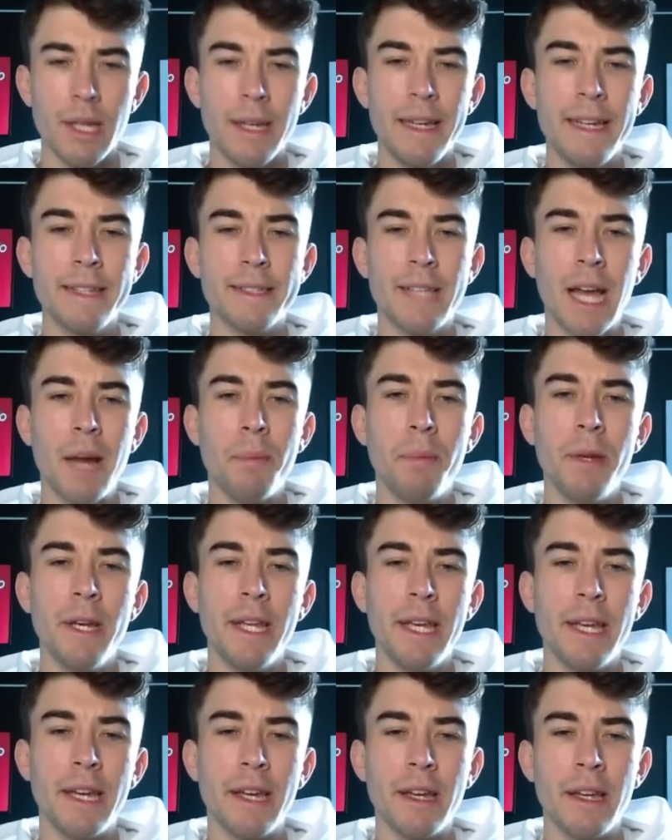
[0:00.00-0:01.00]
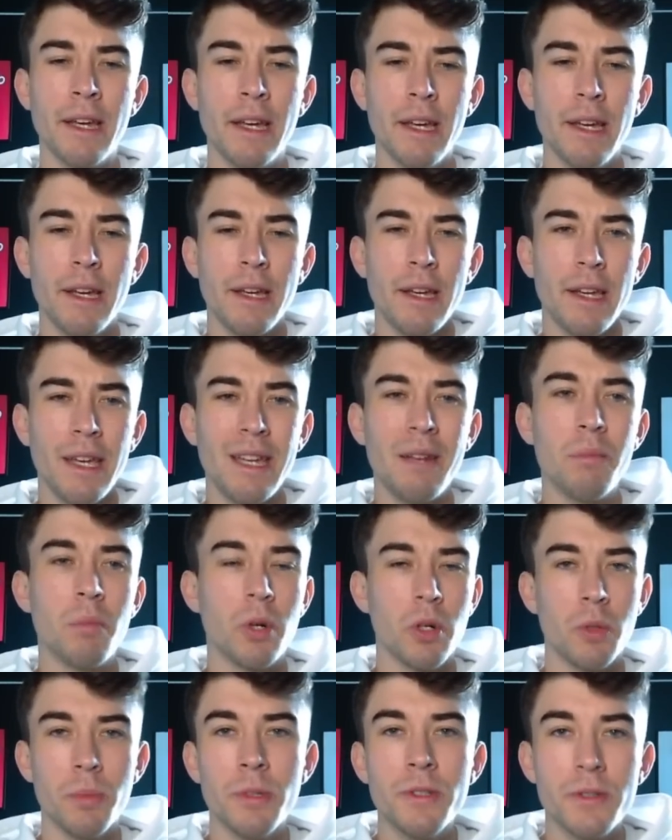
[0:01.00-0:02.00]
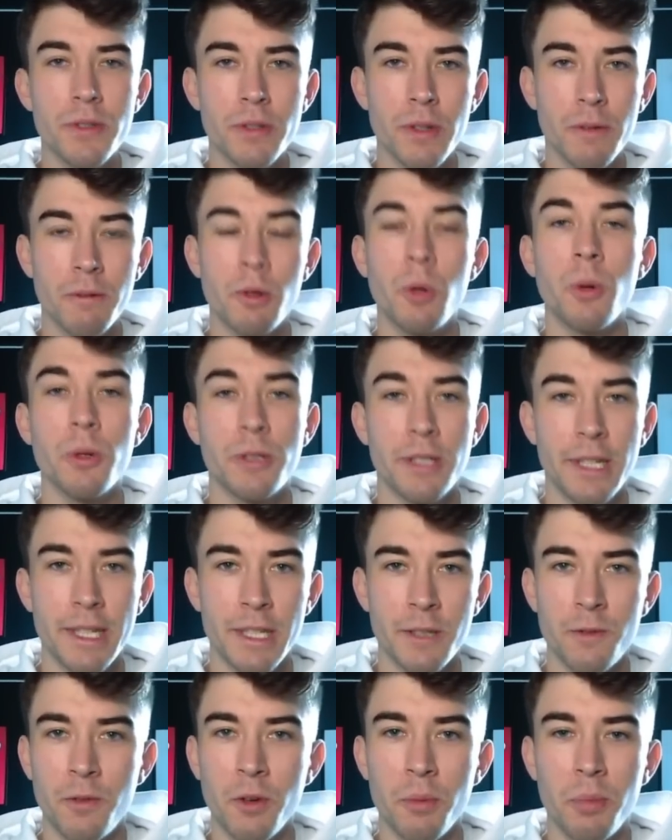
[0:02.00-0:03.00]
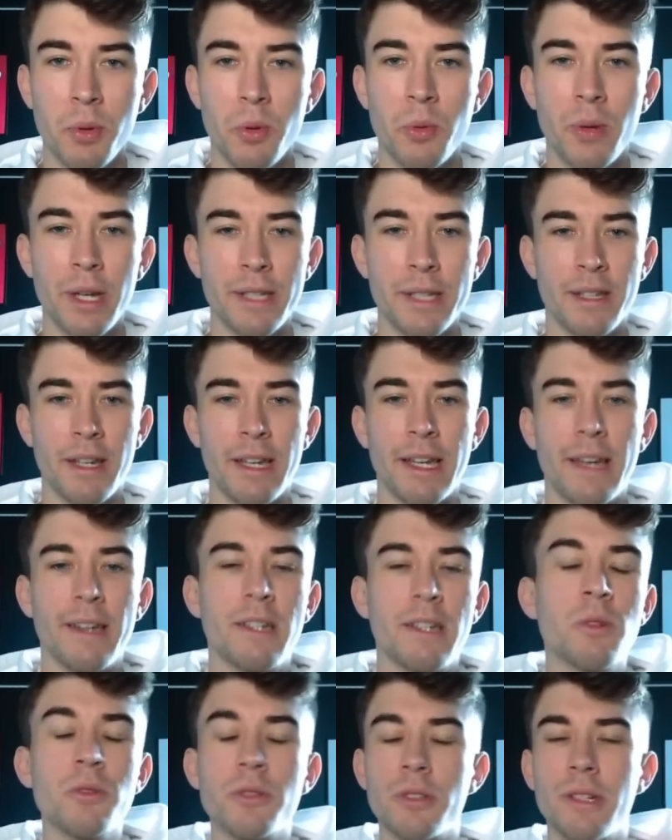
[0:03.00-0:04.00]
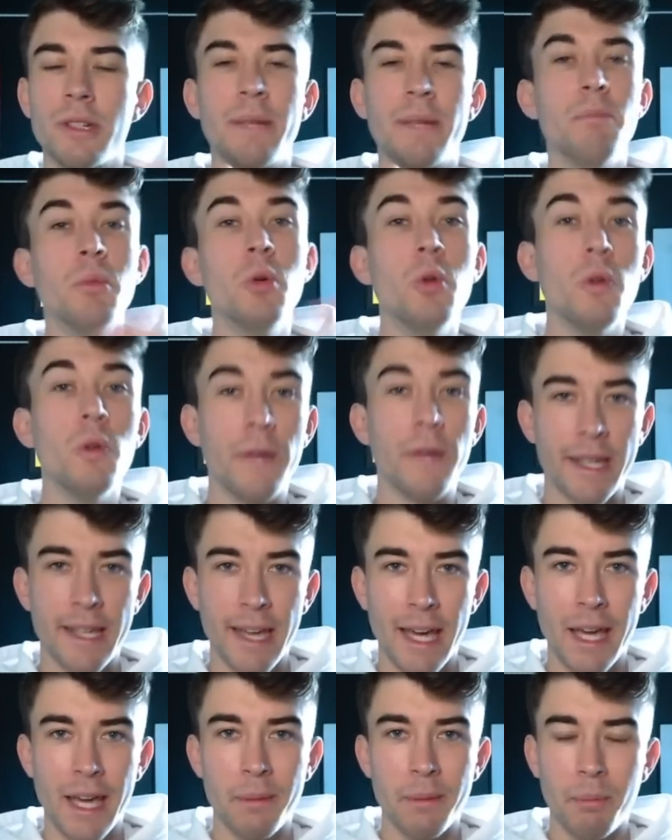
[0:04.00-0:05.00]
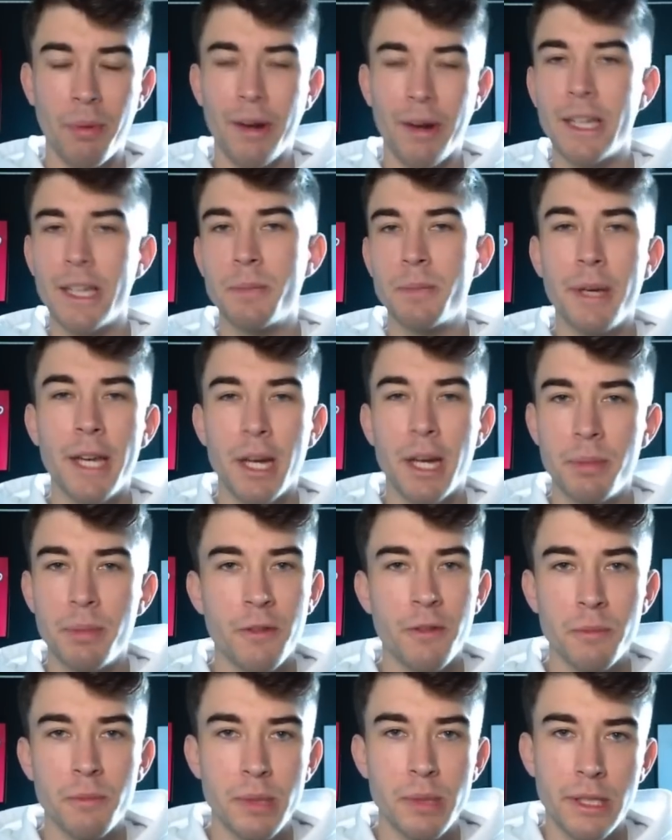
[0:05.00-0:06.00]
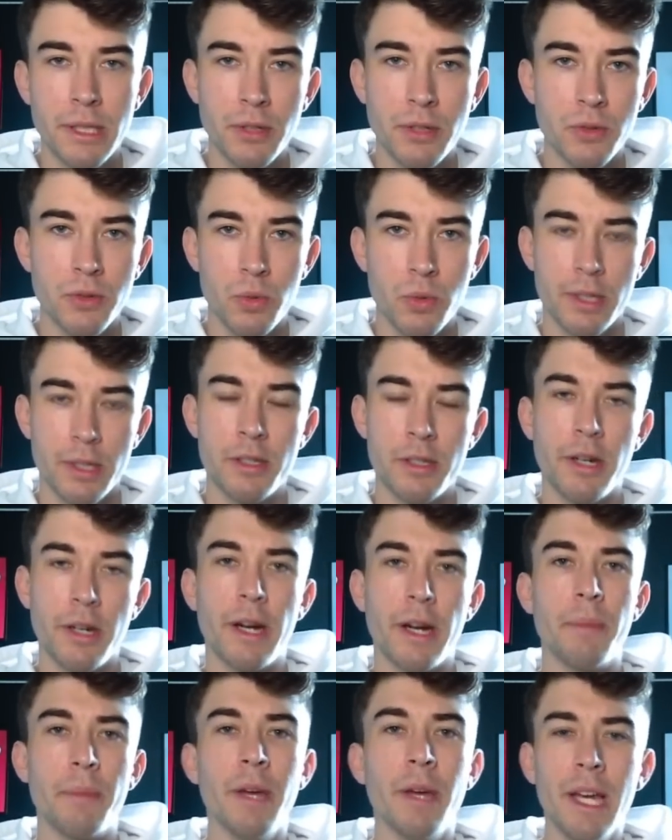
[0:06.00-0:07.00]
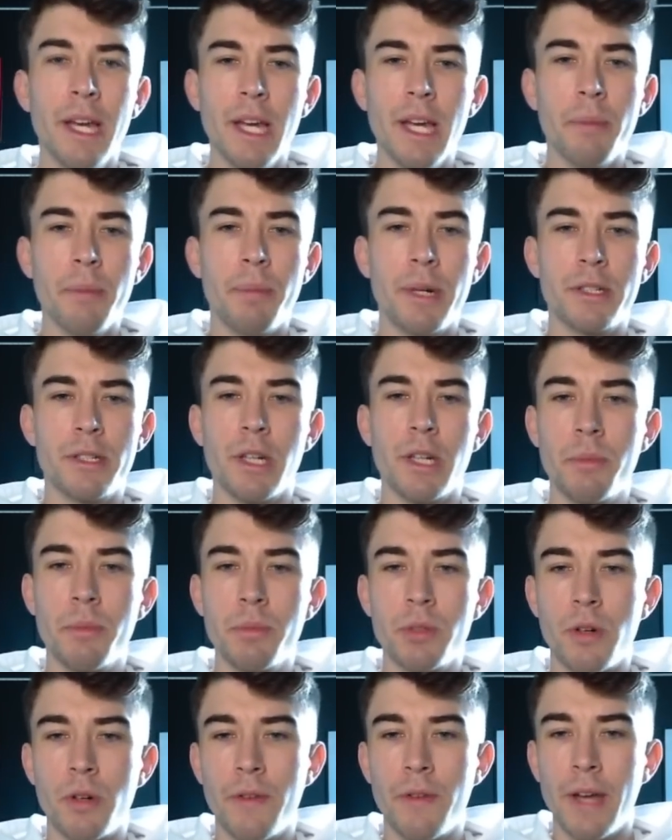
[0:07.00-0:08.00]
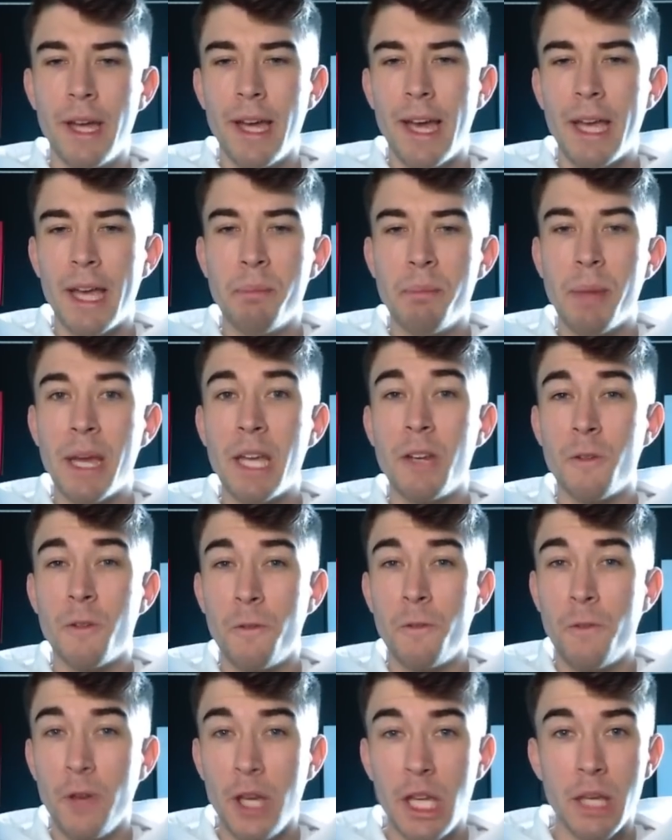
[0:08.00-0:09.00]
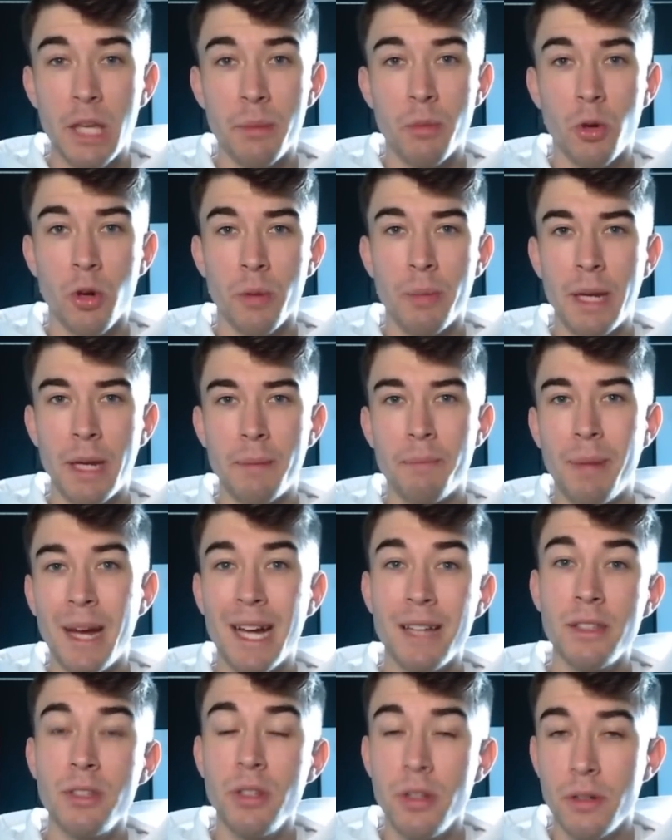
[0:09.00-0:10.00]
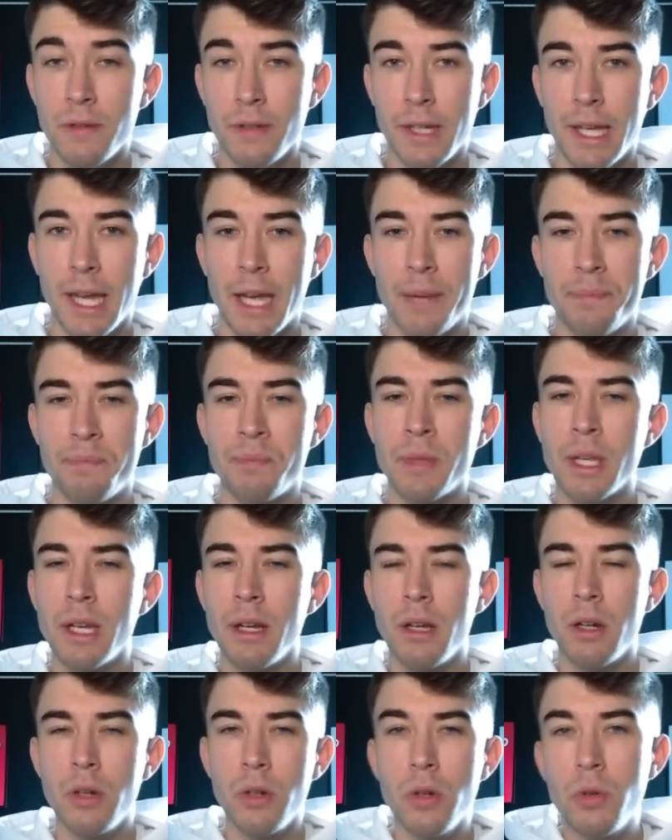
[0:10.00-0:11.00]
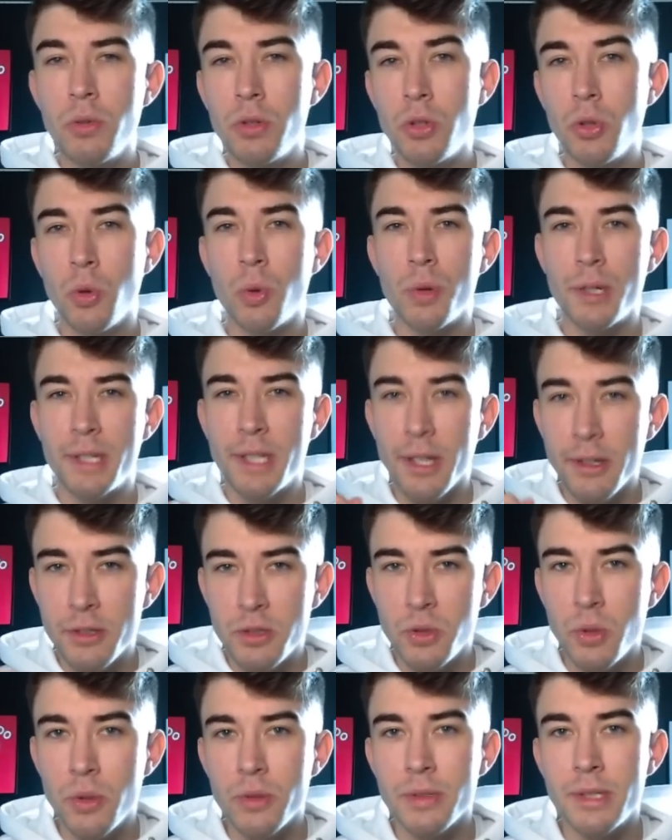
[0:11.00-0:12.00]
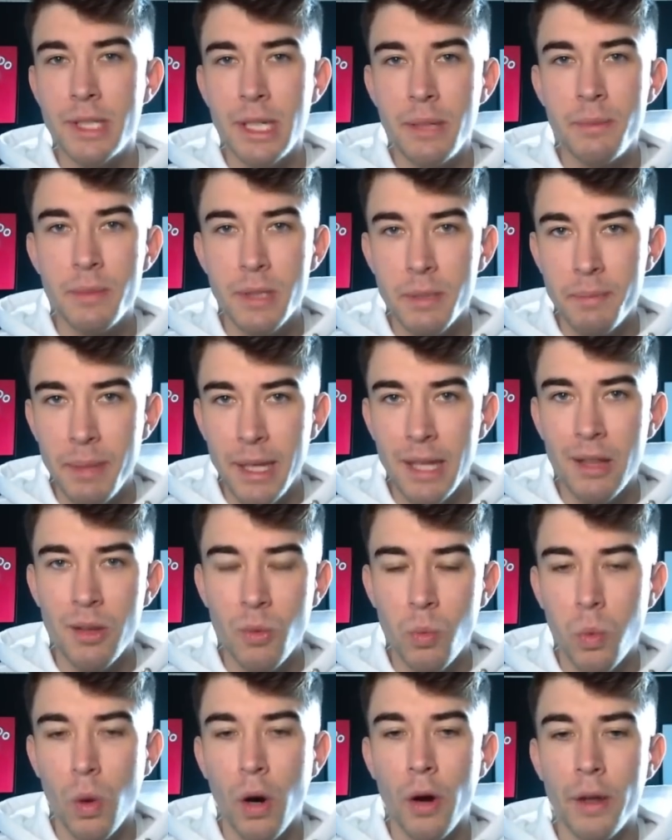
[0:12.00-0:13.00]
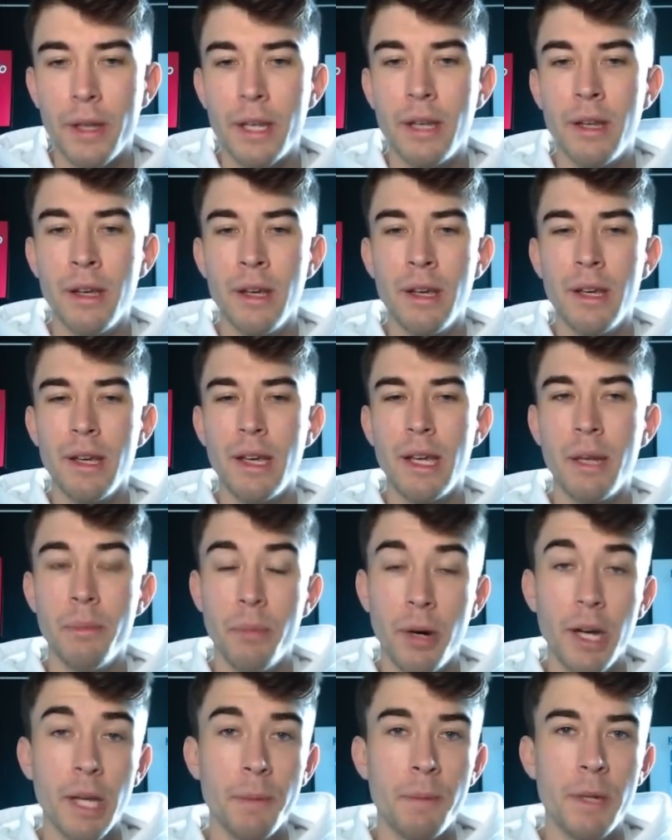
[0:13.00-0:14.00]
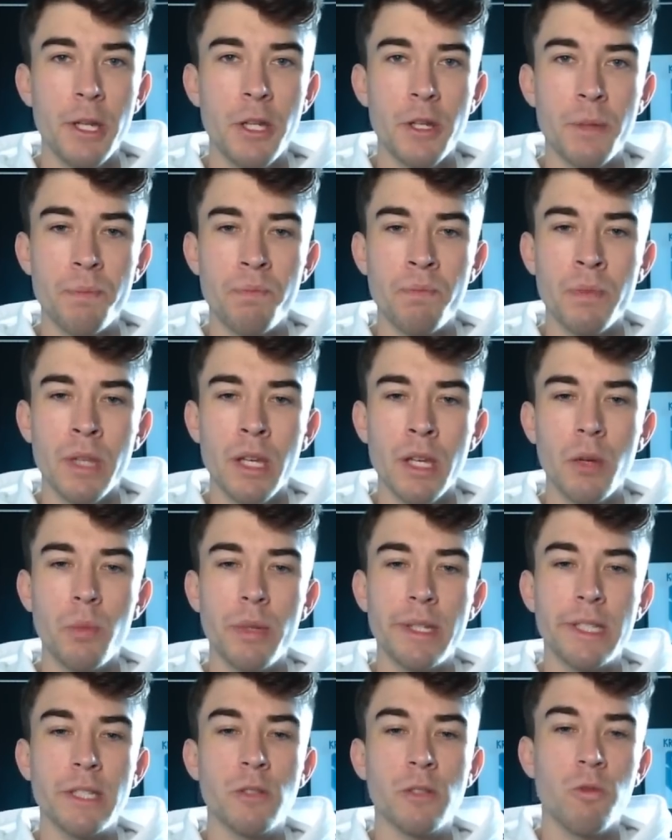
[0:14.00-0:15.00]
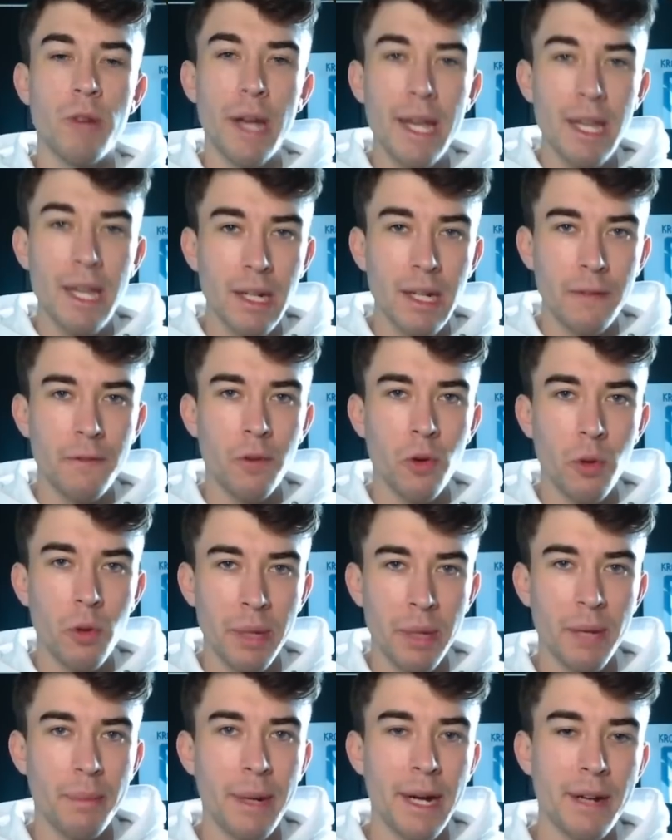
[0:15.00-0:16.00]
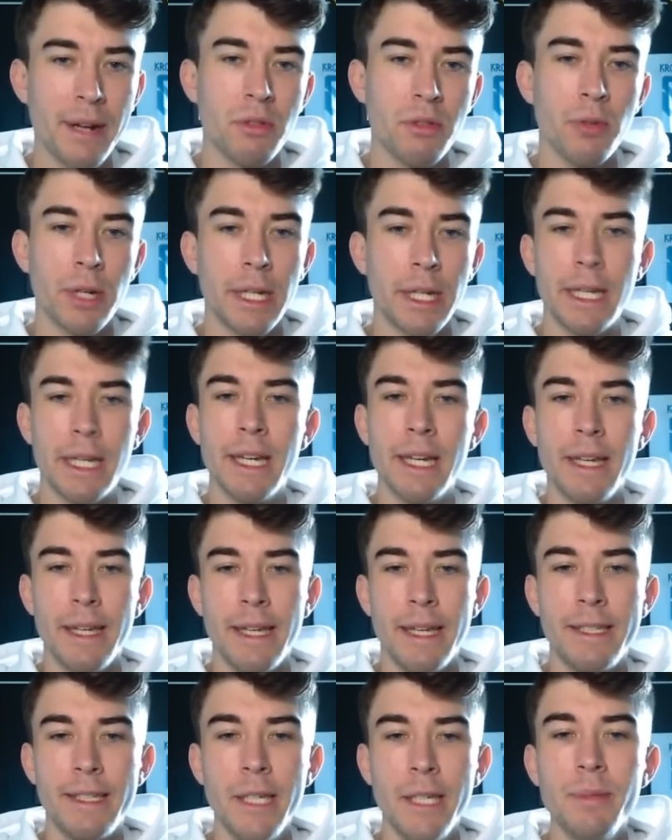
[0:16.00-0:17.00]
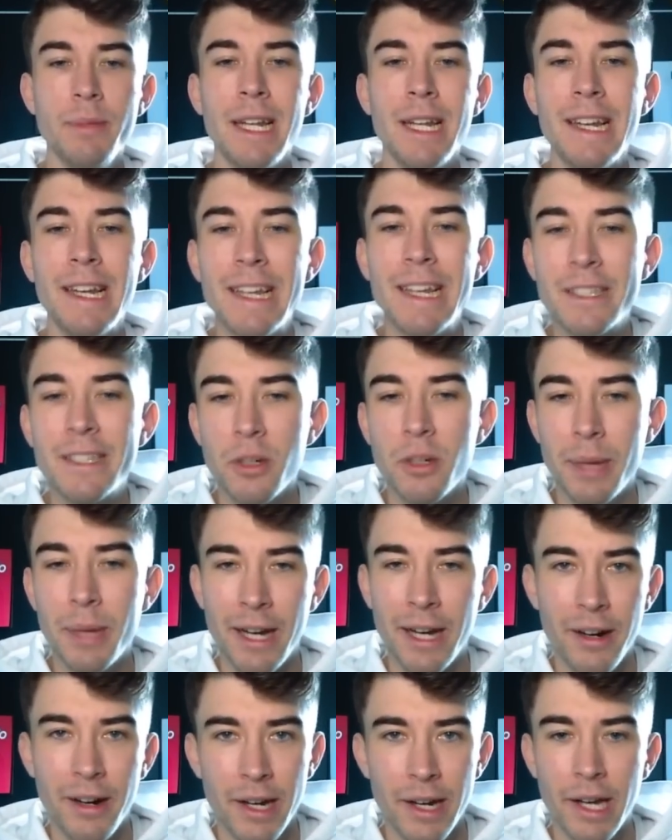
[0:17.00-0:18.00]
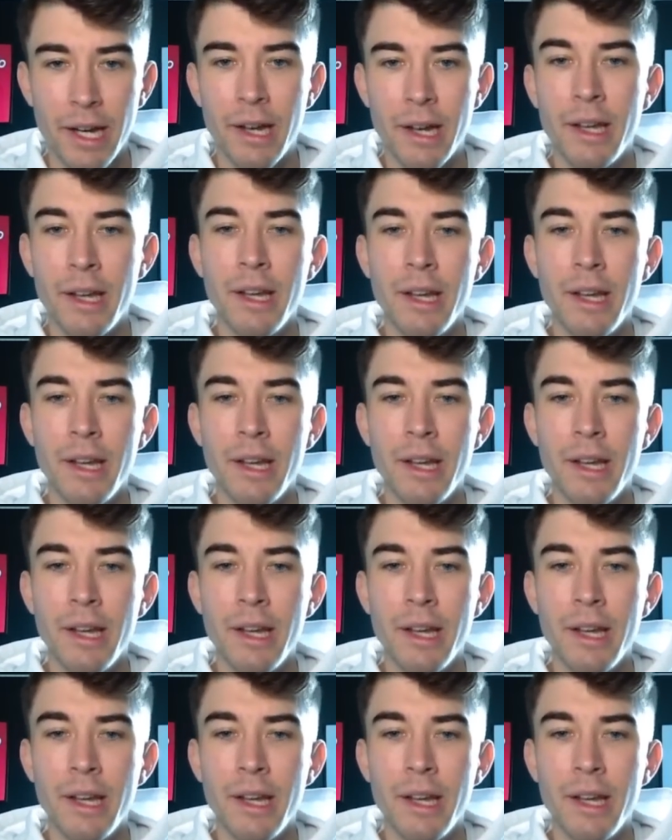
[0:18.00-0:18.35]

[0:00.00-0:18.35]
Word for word: It's happening in moments, of course it is. Football is a, a constantly moving game. Players pick up different positions all the time. But in terms of a main theme or a main pattern of the game, Luke Shaw does not seem to be the one, in my opinion, which is regularly forming a back three he seems a little bit higher.